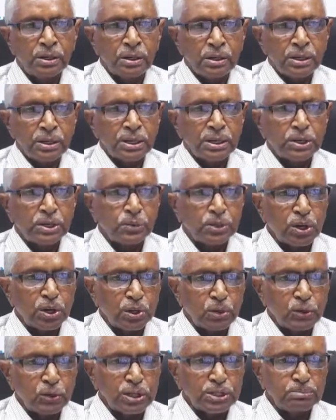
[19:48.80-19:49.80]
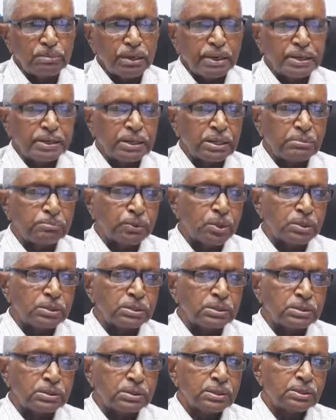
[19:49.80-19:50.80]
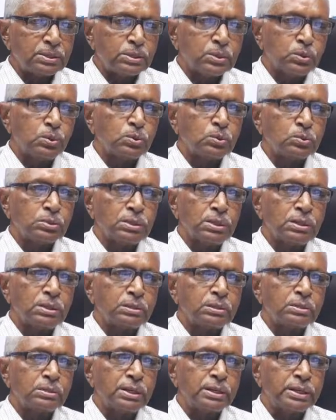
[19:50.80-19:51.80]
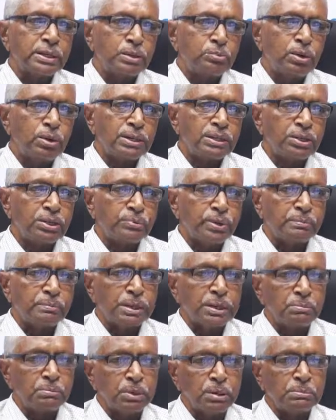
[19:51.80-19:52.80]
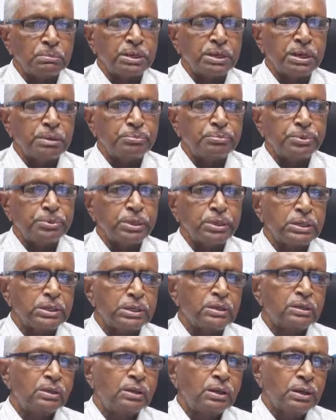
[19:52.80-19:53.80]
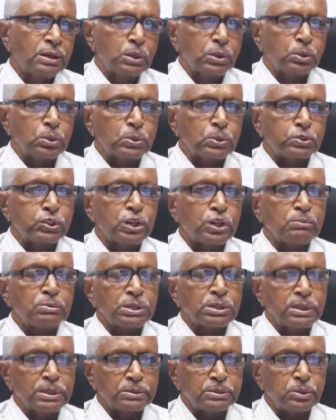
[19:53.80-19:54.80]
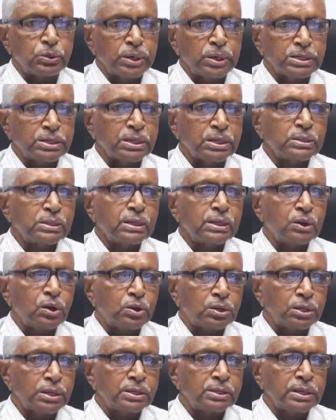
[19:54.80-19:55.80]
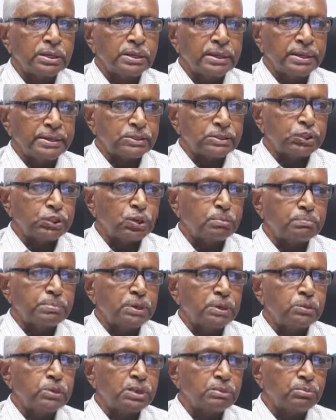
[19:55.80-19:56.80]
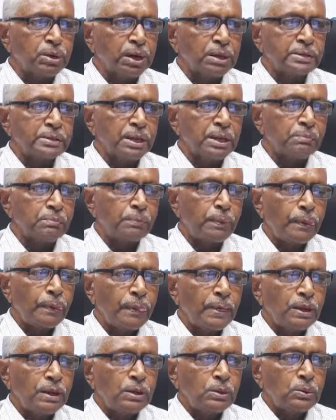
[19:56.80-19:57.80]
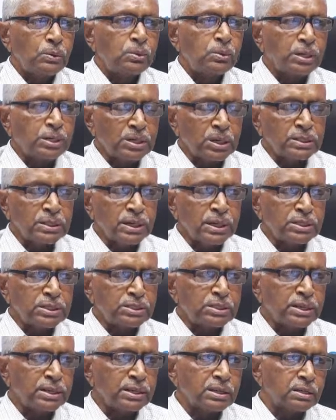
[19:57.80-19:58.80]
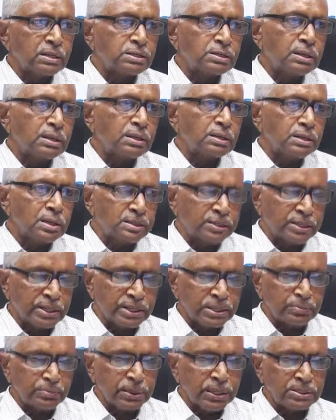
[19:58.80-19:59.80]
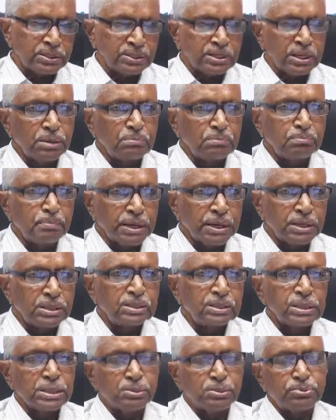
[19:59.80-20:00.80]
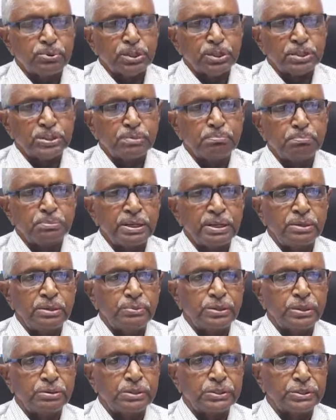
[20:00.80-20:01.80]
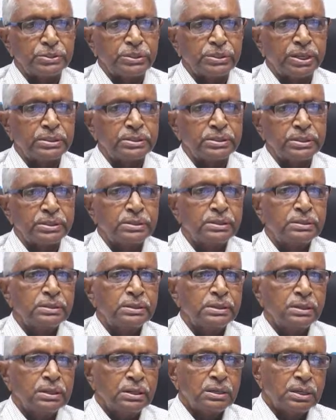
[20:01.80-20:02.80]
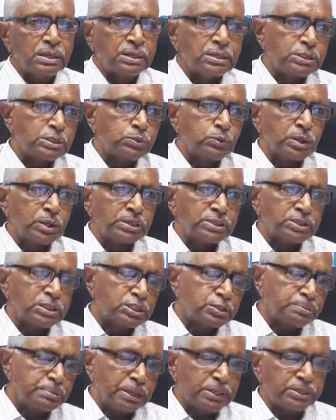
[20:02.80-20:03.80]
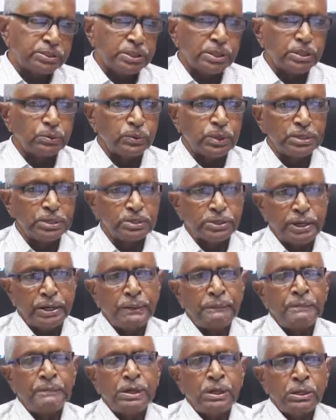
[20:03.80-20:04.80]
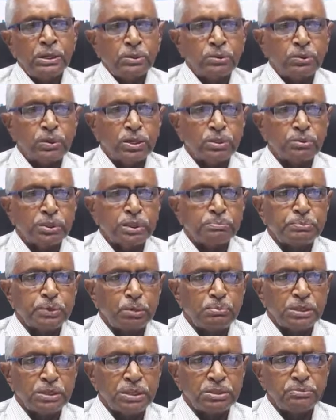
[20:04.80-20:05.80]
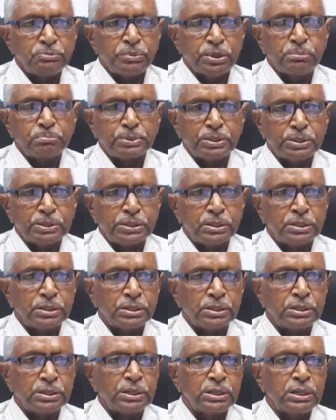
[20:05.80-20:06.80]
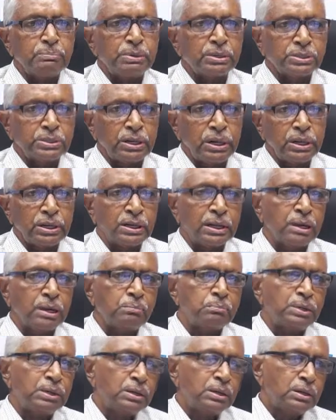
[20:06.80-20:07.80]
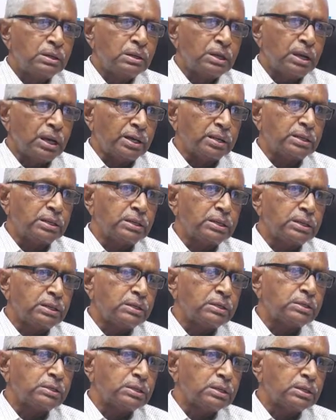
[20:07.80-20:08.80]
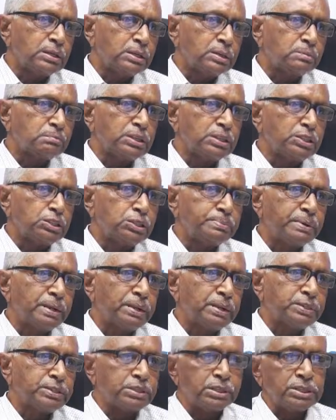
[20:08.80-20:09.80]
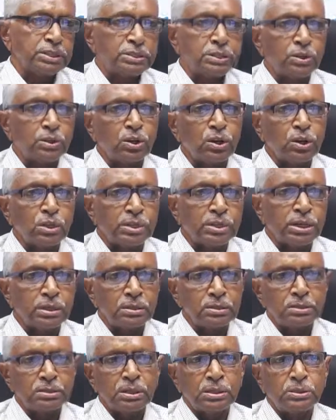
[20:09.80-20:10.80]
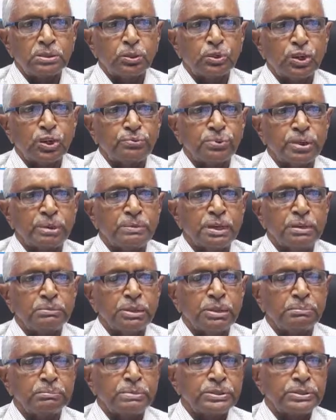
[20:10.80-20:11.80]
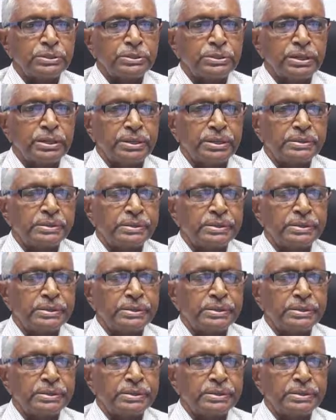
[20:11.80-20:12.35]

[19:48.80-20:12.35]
And we always make it a point to the, the invite the family member every year whosoever has donated their organ, the next of kin, we invite them. We recognize their the, the sacrifice they made uh, for this benefit of the society. And this is one such picture you can see on a very prominent film personality. He personally came and he uh, means felicitated all the, the donor family members. Next.